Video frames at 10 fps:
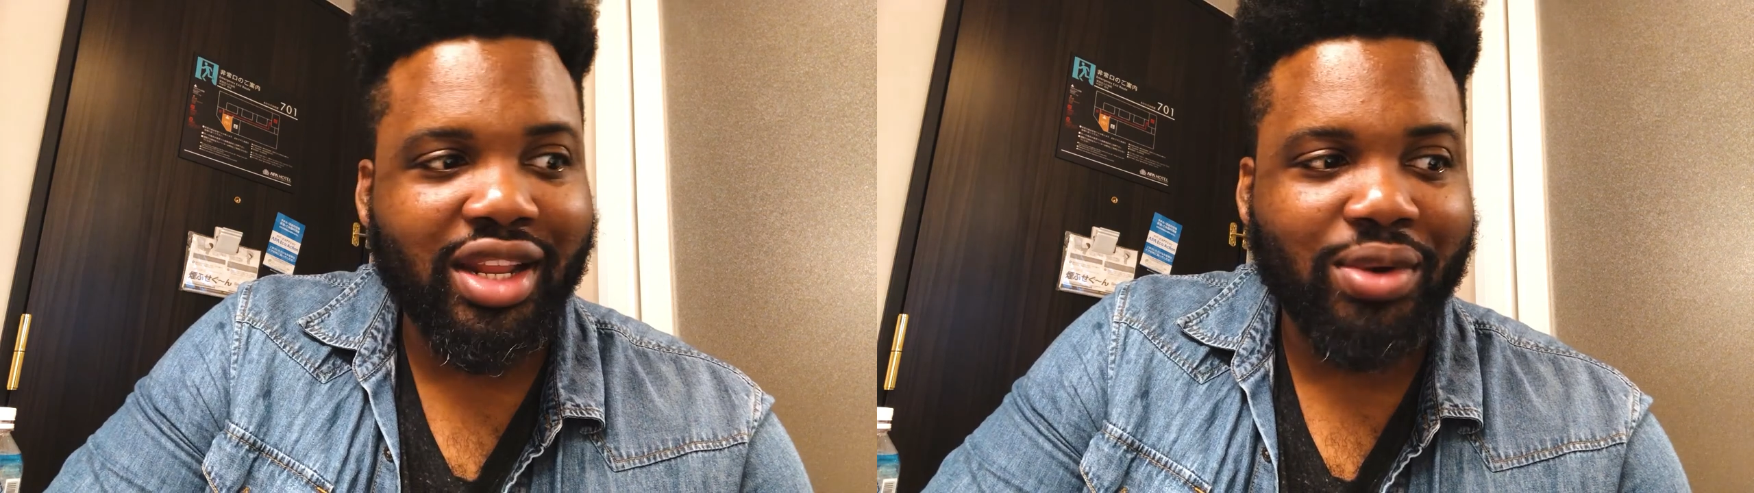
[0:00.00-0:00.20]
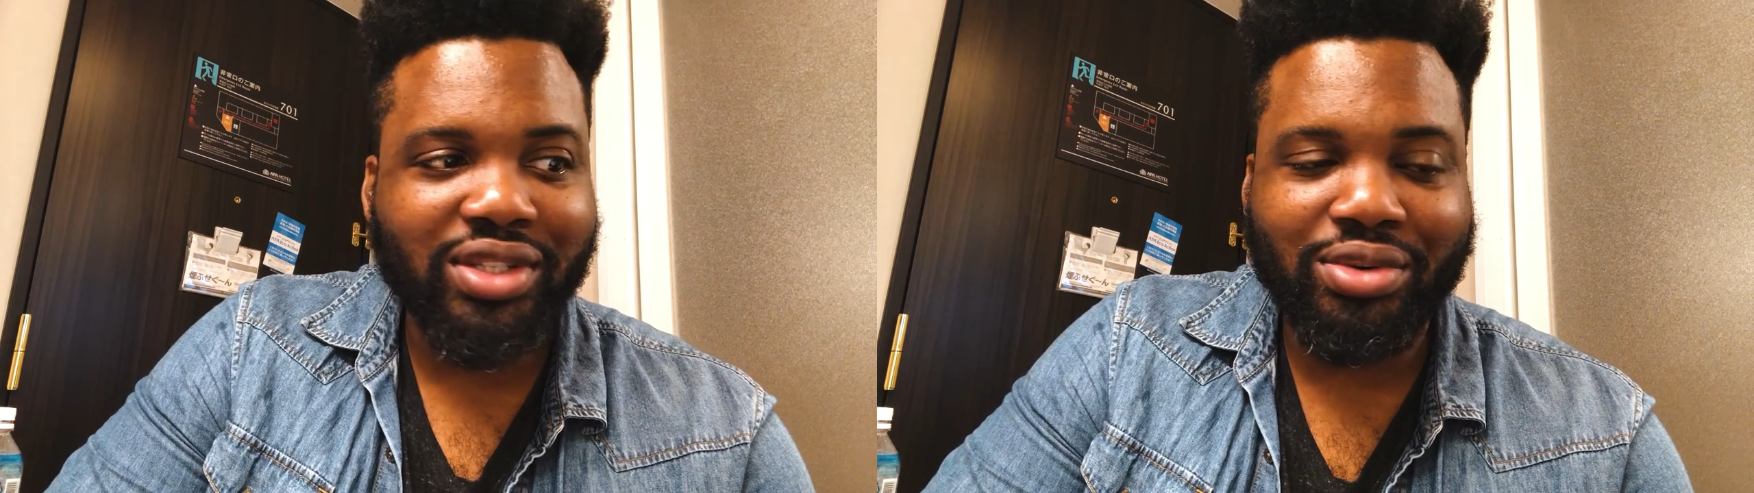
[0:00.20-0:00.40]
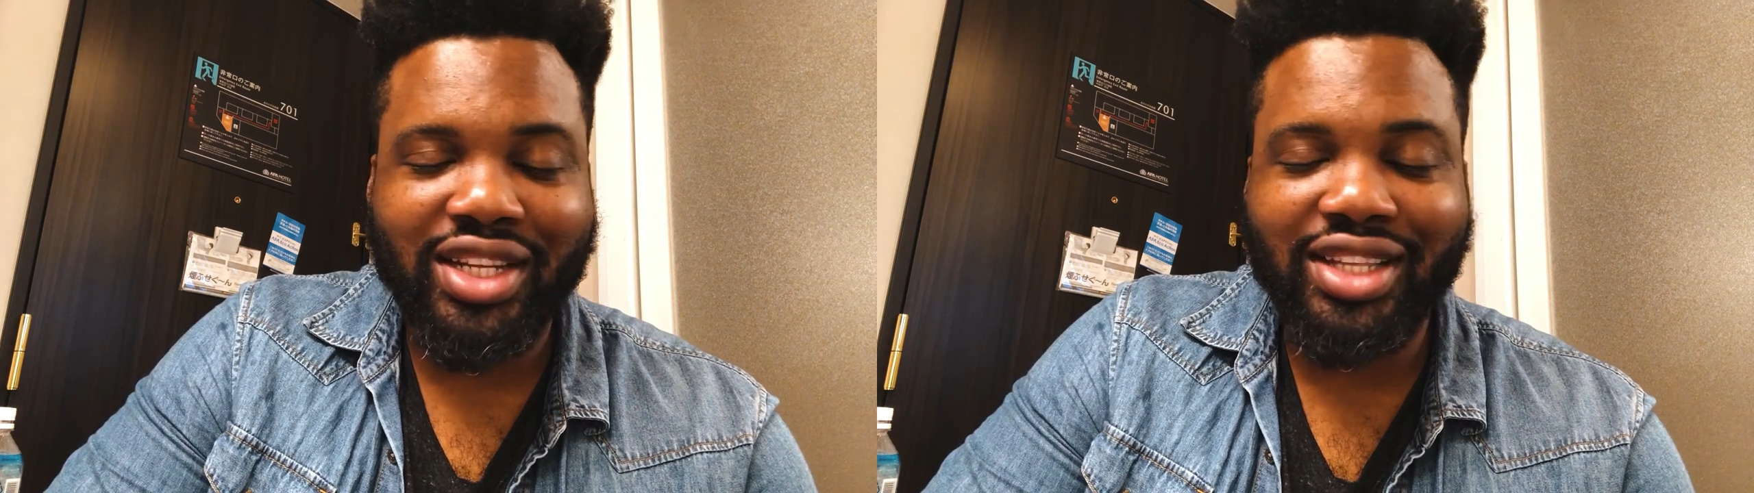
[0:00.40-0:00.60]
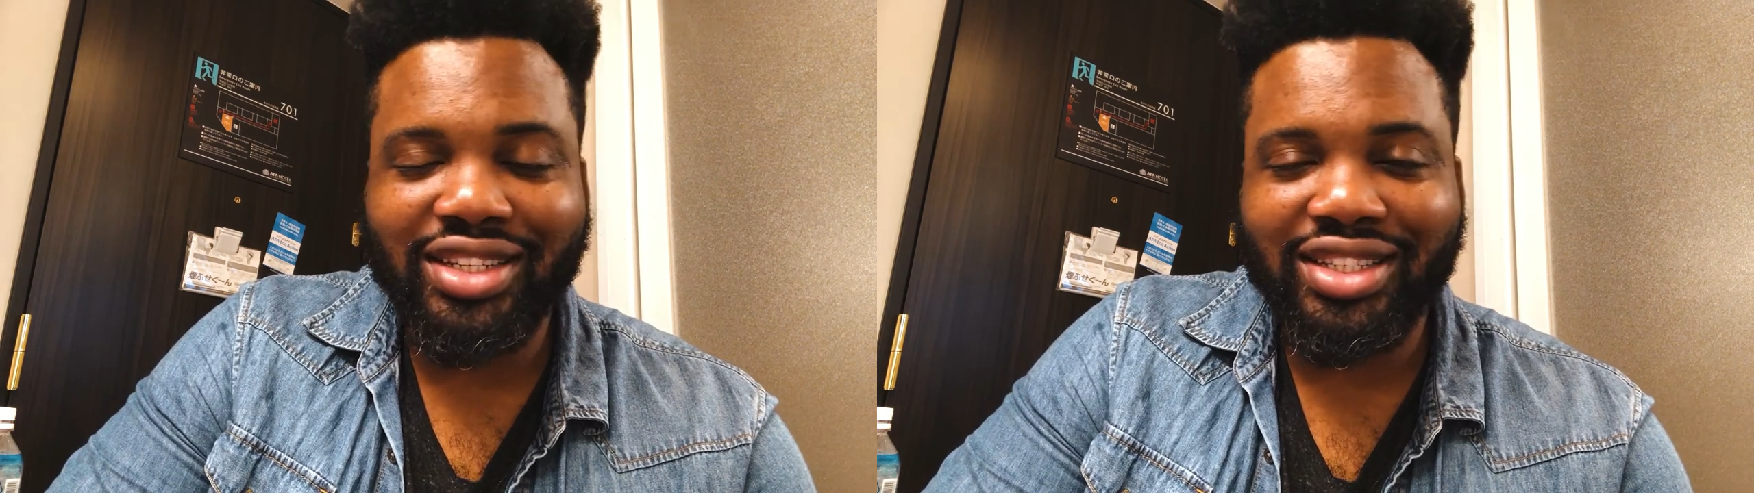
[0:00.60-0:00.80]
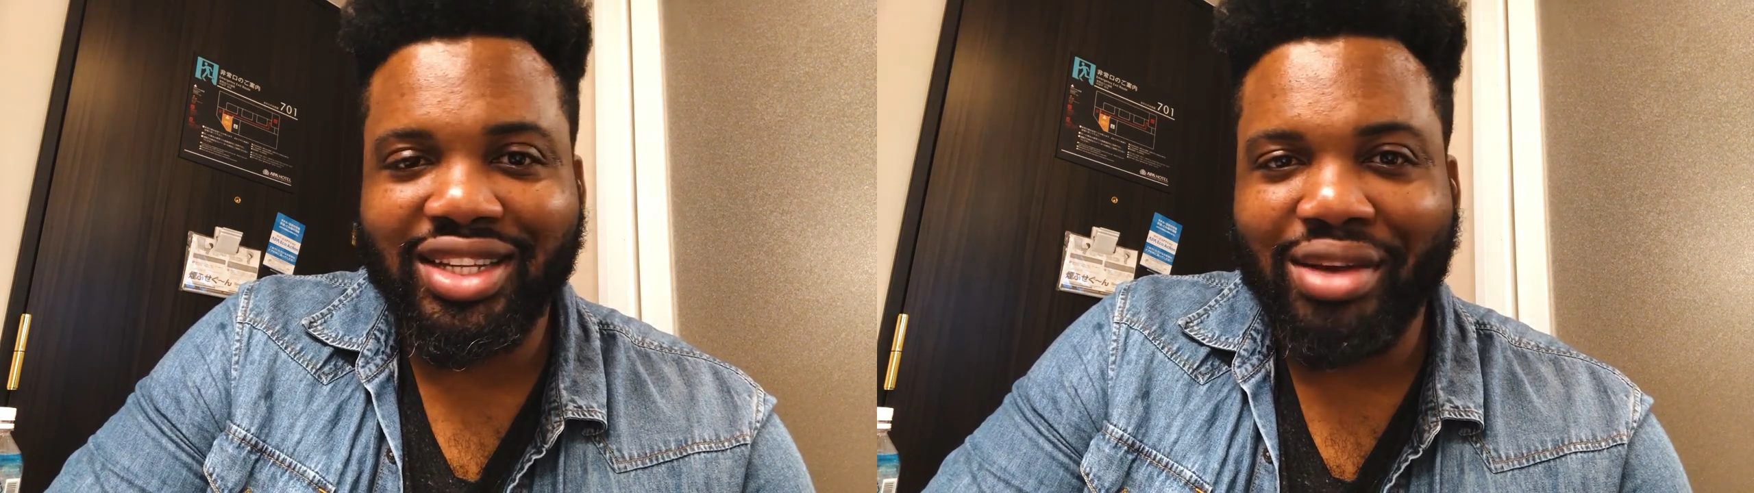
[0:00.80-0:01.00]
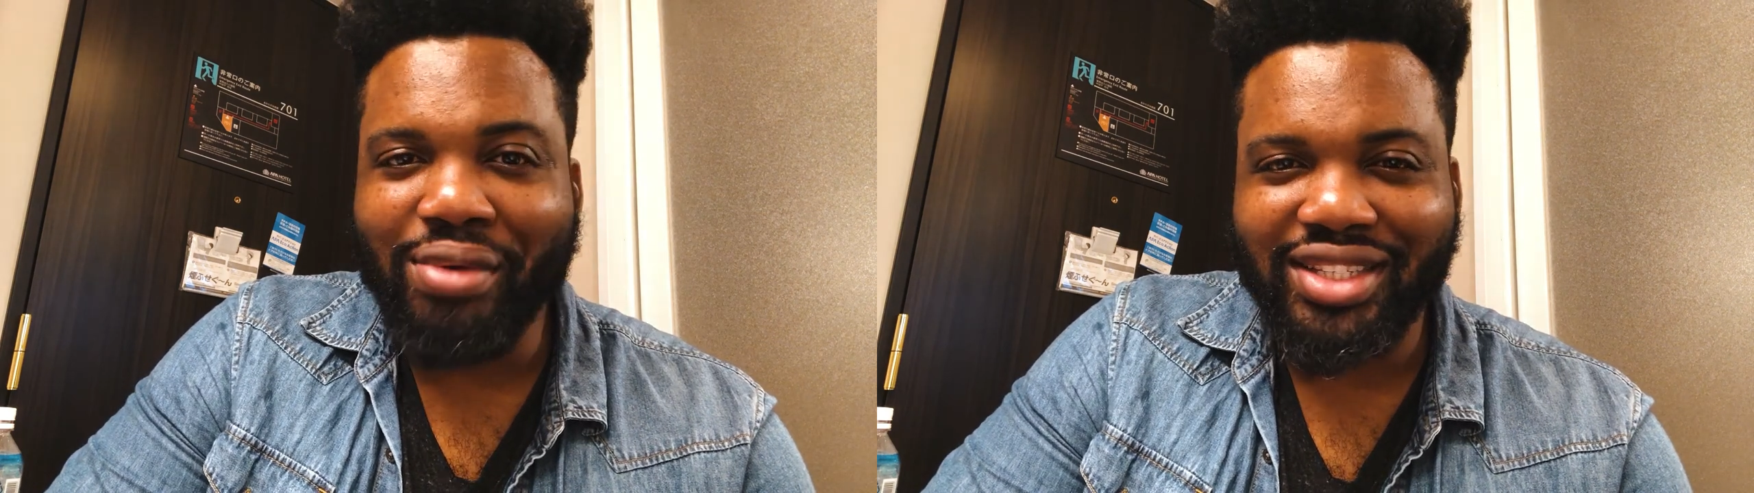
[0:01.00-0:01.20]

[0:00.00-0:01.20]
but it wasn't really tasty.